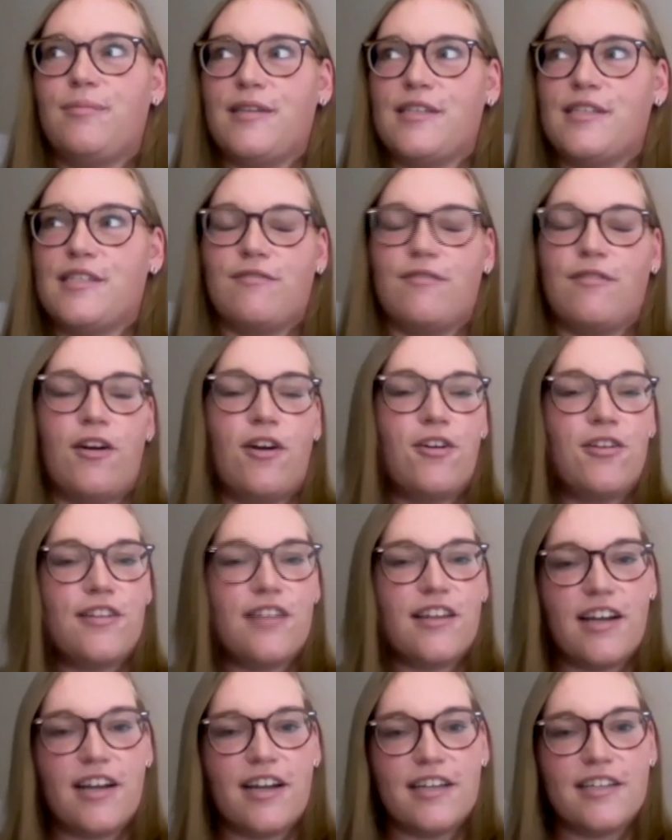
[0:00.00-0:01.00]
piece of art
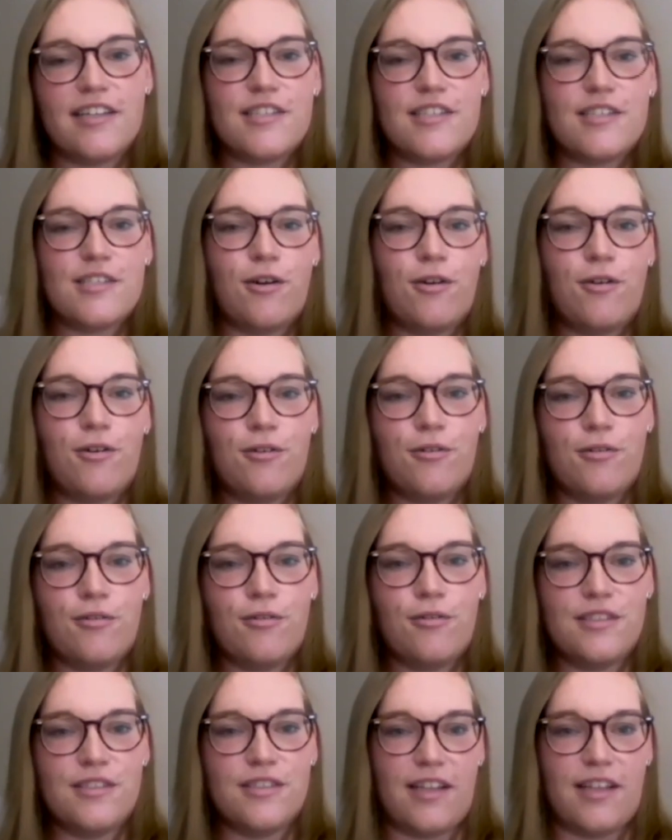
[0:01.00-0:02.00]
that I had
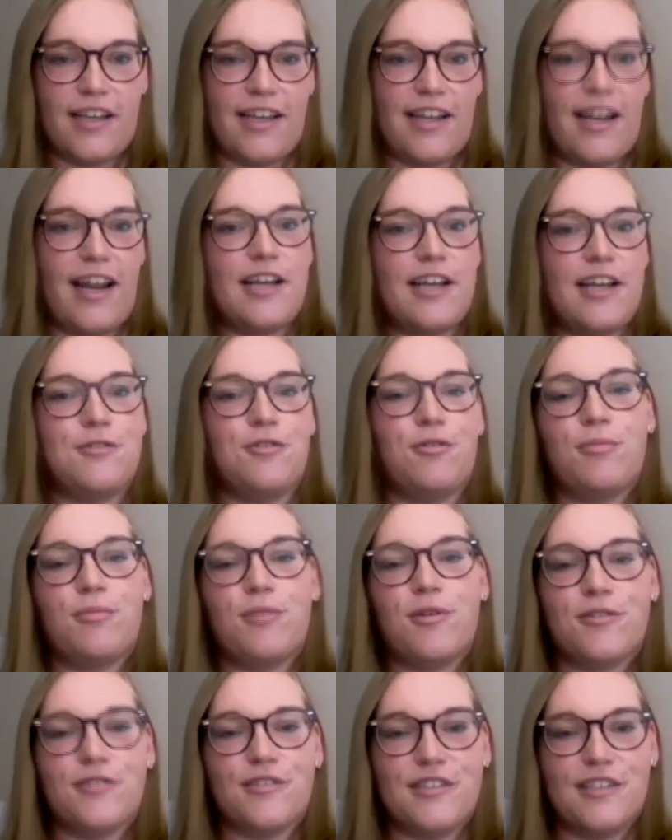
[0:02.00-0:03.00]
sold to like an actual
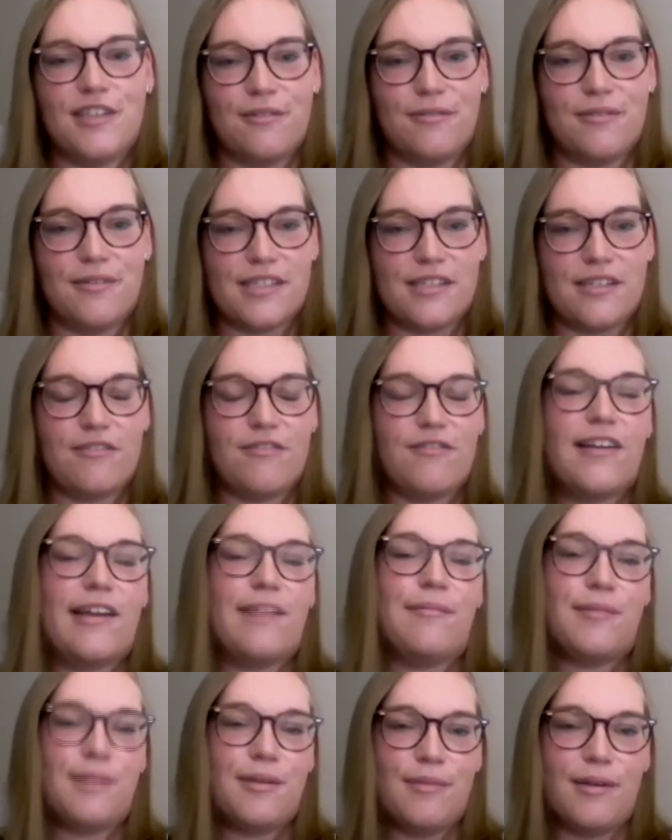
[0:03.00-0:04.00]
person that wasn't a
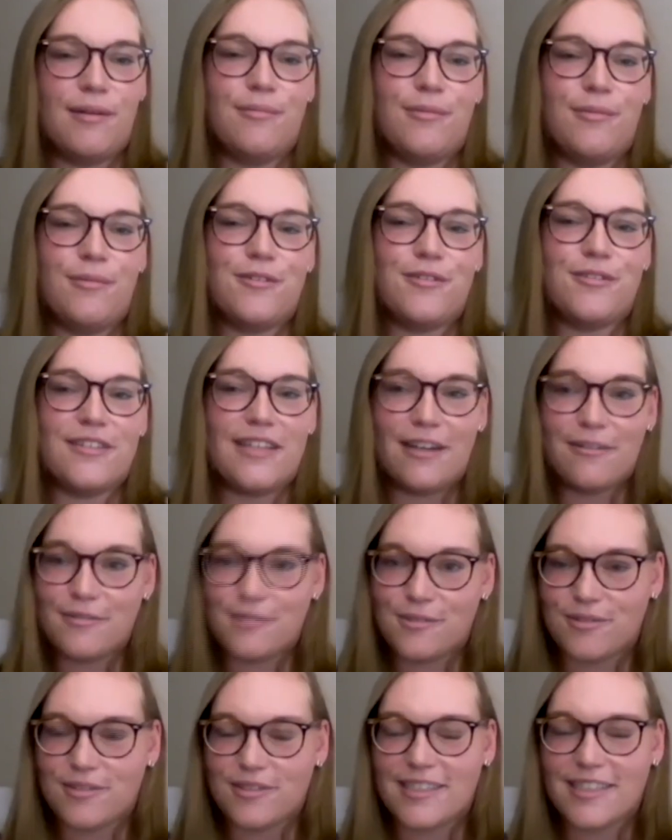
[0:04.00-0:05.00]
family member. So that
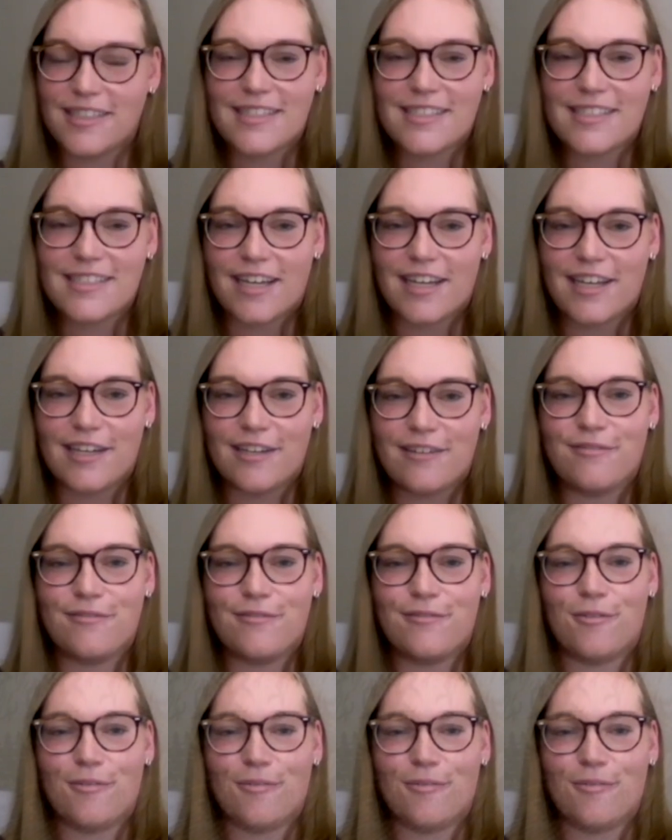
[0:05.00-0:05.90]
was really exciting for